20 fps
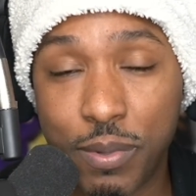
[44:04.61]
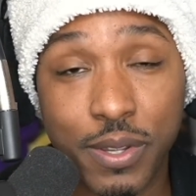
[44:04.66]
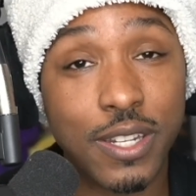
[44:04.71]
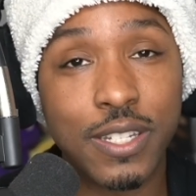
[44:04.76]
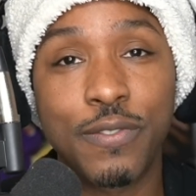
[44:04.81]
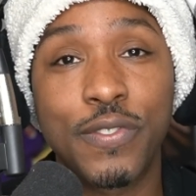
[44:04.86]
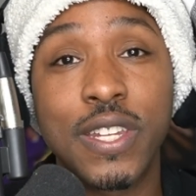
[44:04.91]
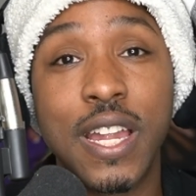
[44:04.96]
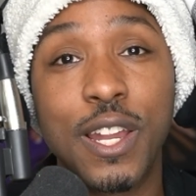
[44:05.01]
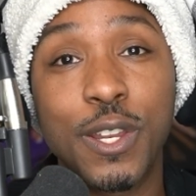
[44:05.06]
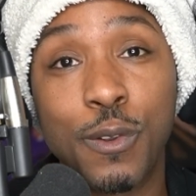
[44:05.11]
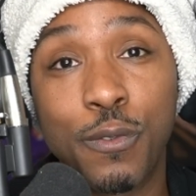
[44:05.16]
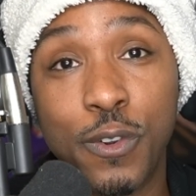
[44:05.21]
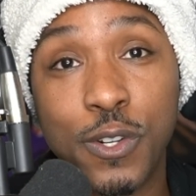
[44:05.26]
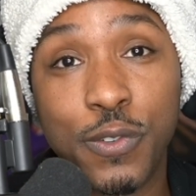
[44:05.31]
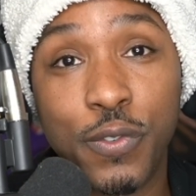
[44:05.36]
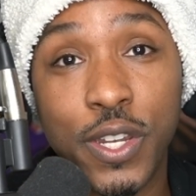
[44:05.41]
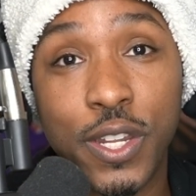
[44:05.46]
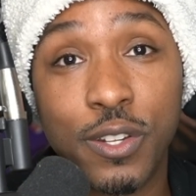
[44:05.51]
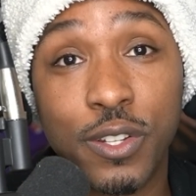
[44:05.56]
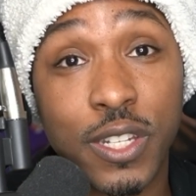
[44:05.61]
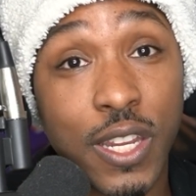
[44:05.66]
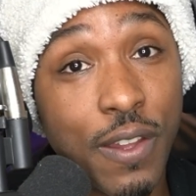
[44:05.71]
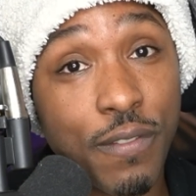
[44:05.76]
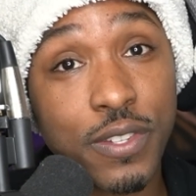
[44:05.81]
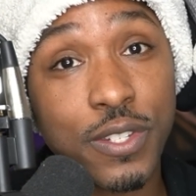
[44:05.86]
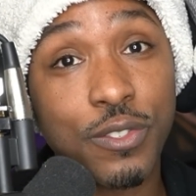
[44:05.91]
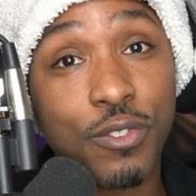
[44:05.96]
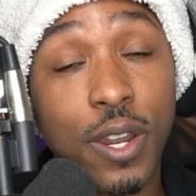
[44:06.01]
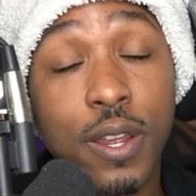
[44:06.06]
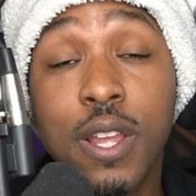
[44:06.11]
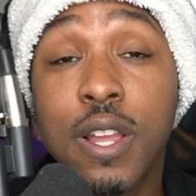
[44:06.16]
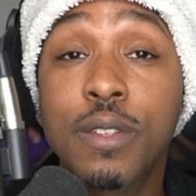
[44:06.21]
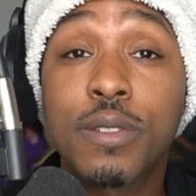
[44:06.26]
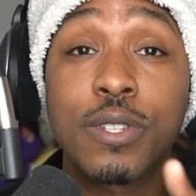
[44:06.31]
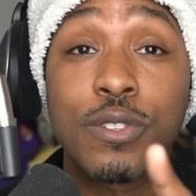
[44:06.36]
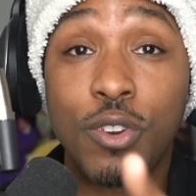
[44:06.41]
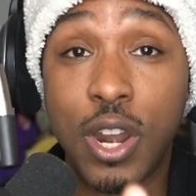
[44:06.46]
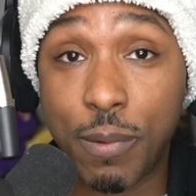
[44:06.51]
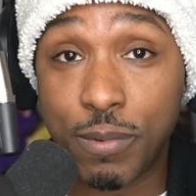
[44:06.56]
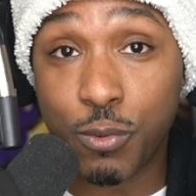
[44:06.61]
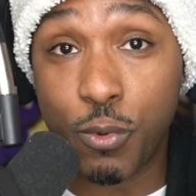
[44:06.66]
But if it's not your first video and you haven't subscribed, subscribe as